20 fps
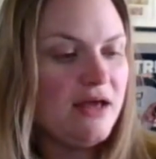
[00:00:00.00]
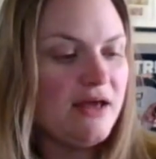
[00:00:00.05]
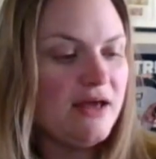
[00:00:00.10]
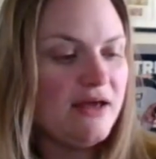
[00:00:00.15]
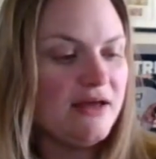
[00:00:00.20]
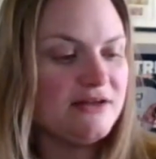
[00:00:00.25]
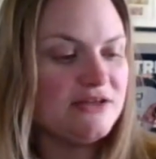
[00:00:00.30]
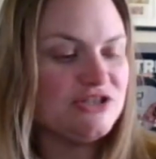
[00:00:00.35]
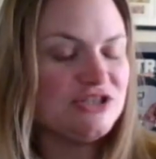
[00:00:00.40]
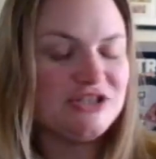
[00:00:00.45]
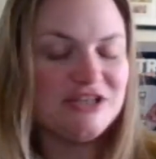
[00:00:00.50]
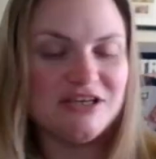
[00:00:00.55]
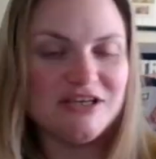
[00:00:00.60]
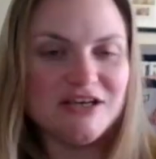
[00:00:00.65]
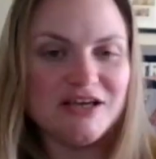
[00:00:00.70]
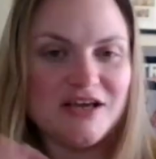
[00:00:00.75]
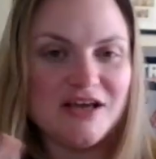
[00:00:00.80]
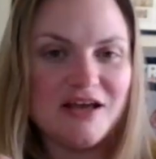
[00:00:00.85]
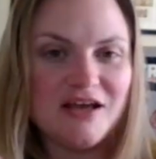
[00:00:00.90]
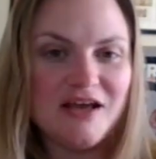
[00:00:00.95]
and
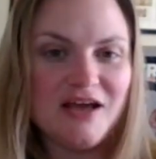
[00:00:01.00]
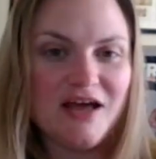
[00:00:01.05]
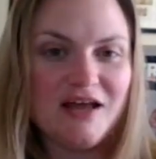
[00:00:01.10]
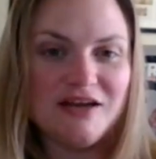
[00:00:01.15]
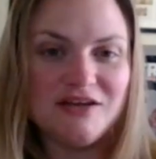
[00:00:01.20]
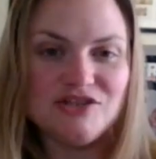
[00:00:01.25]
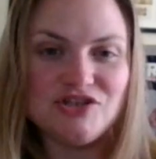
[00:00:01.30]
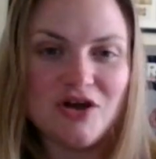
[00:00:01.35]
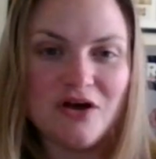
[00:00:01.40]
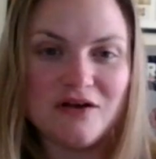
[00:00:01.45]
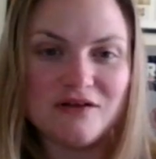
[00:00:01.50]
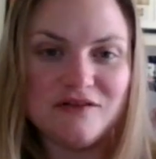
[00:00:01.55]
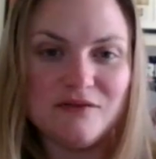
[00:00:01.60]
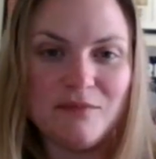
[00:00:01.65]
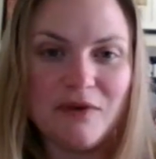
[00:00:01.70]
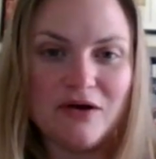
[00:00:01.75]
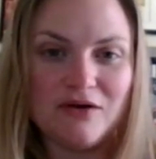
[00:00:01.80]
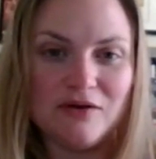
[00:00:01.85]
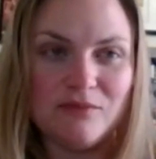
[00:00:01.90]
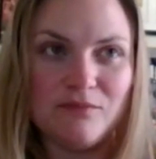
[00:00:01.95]
she kind of talks
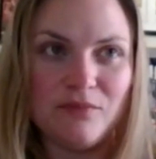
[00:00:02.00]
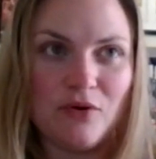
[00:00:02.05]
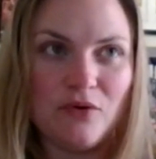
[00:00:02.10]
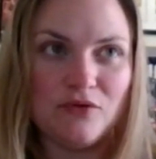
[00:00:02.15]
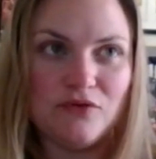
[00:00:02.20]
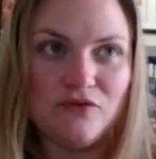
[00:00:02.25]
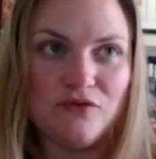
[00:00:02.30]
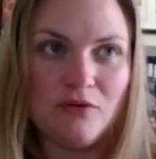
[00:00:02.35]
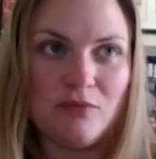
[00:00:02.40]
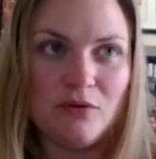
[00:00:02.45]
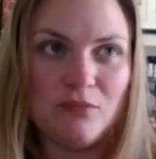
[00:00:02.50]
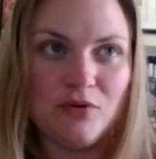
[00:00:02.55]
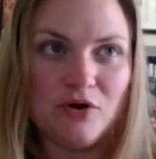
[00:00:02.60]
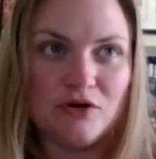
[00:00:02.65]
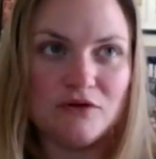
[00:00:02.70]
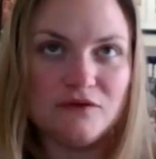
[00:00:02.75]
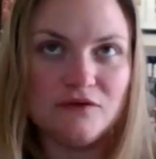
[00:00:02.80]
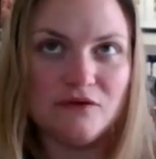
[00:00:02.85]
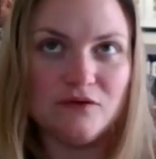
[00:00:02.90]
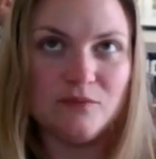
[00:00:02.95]
about it both from a
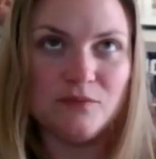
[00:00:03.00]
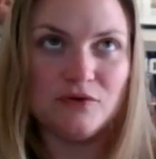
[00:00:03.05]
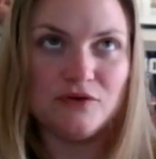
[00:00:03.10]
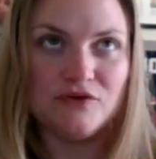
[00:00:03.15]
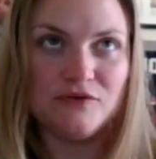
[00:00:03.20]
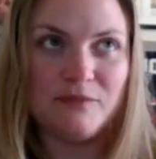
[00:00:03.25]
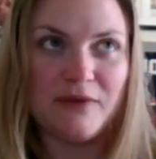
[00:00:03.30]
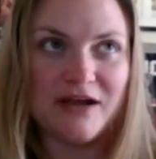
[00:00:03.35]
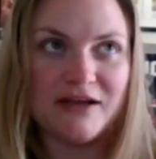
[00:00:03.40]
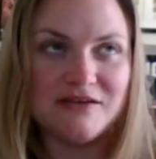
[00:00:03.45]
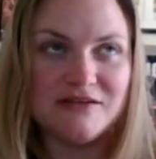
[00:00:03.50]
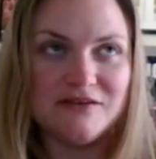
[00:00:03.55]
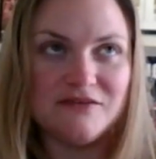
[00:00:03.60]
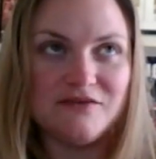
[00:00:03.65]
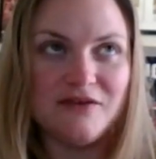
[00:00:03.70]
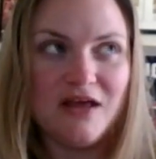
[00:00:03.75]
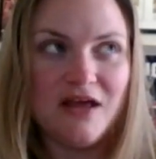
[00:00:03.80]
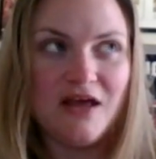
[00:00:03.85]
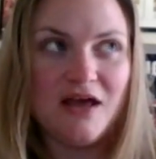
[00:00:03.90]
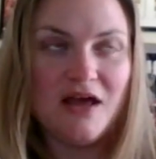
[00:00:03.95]
personal perspective
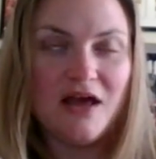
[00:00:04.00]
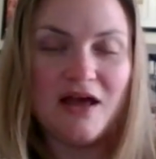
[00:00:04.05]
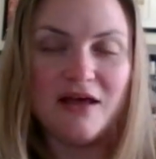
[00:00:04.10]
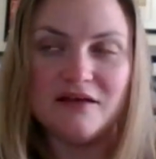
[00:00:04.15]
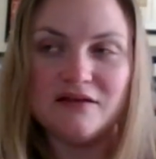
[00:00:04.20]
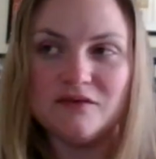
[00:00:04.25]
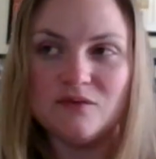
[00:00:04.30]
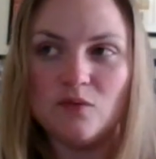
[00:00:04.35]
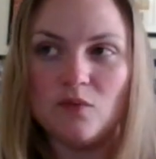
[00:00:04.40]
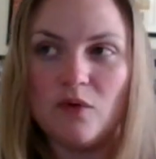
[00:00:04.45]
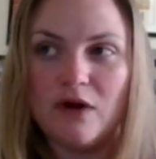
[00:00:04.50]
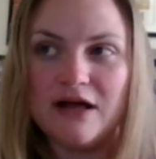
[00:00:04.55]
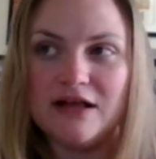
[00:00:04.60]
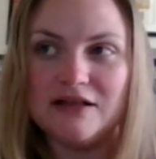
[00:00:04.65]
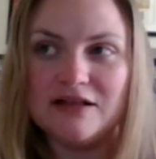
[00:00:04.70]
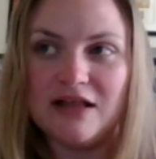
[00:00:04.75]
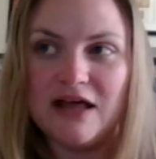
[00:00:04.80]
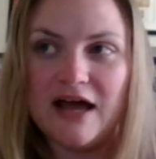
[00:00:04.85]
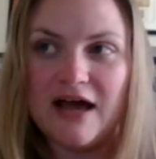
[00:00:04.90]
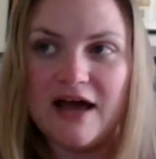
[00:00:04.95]
as
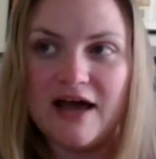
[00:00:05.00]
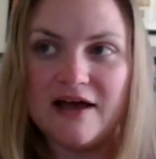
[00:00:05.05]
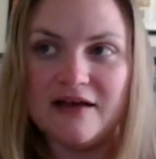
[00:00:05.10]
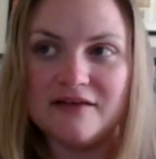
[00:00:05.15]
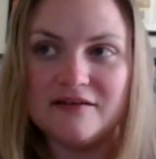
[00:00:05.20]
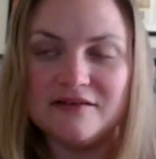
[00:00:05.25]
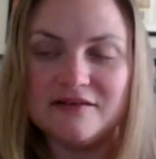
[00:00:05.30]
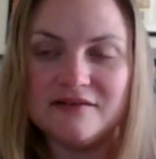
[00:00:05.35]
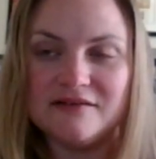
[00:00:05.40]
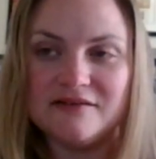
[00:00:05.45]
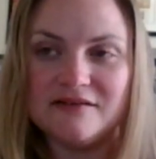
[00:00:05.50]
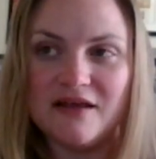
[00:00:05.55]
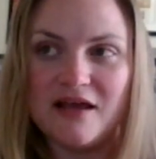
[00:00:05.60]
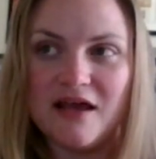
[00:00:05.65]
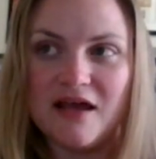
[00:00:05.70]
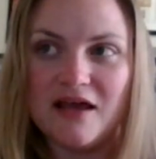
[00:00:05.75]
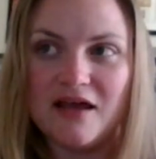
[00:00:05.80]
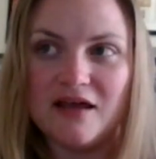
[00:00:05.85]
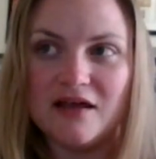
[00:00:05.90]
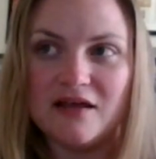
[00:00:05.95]
well as
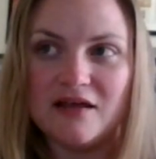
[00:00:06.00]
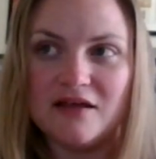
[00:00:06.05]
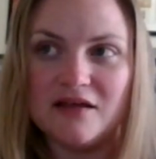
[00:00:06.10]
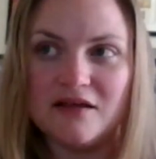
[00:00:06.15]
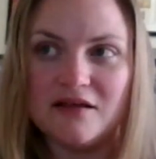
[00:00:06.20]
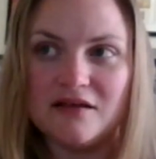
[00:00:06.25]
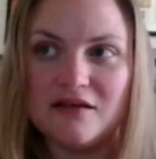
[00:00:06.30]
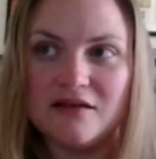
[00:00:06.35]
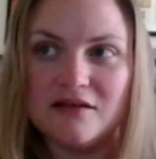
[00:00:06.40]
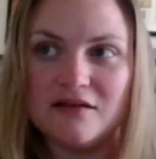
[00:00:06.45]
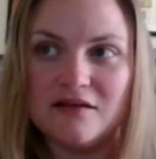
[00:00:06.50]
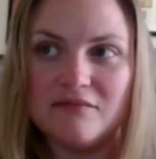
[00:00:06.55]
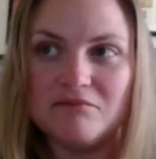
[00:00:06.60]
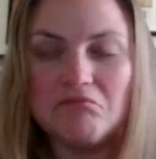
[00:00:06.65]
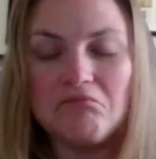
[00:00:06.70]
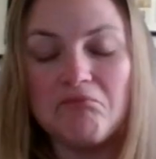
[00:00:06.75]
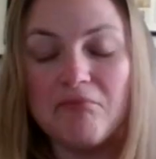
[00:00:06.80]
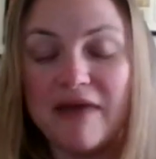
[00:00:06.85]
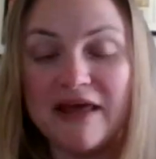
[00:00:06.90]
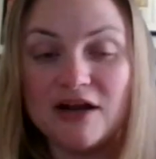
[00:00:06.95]
a
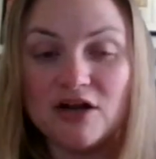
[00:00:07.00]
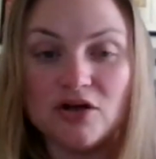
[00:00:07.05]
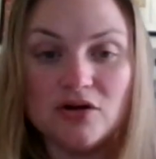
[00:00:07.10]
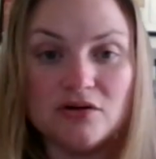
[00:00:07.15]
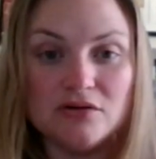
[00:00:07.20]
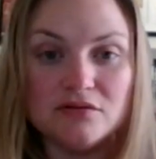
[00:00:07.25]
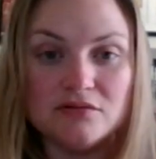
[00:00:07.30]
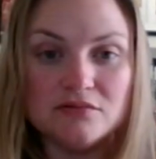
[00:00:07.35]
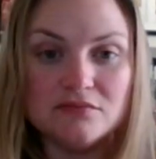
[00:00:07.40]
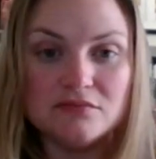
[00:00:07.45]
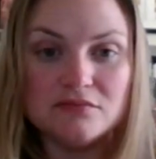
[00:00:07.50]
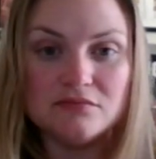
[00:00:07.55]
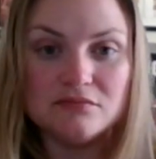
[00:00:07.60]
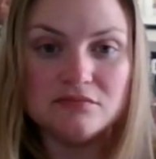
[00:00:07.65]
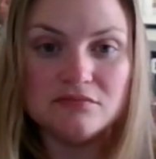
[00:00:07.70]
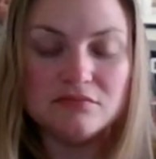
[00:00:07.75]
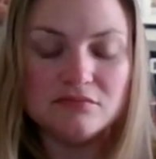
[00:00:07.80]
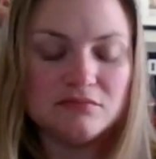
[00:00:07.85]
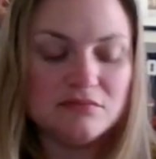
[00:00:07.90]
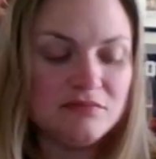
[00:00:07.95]
medical
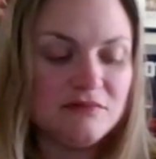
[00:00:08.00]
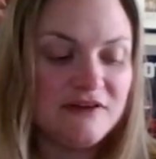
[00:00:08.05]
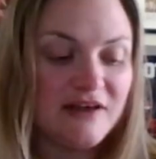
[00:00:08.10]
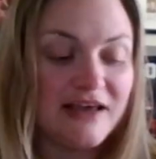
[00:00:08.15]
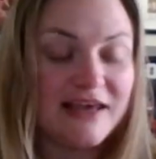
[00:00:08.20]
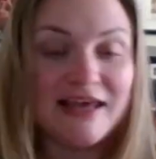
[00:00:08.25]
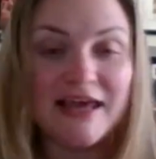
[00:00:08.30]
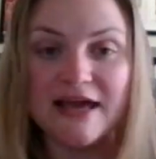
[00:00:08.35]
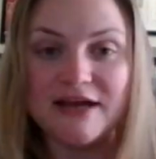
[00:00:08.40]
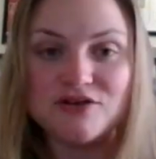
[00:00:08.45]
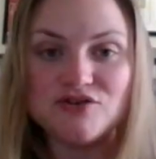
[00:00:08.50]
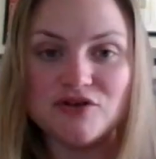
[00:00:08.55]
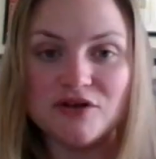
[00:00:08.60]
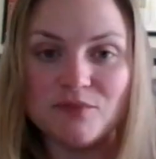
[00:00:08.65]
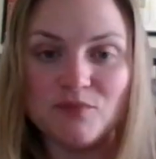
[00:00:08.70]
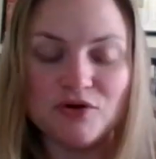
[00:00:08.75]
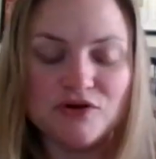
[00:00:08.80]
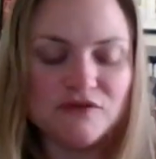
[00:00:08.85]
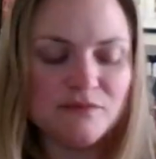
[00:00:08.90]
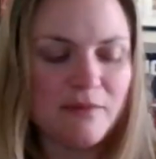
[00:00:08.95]
psychiatric
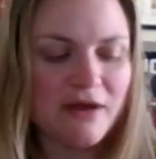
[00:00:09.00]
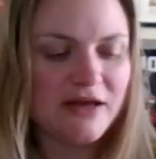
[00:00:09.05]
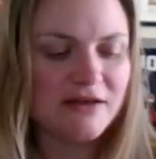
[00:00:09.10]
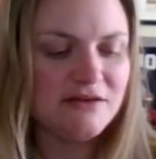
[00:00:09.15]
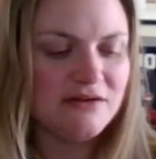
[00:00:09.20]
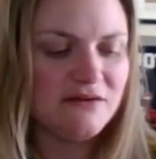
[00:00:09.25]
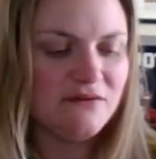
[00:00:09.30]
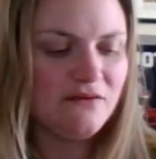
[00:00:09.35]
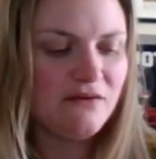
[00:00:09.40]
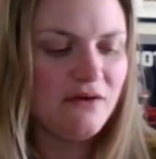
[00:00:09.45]
perspective.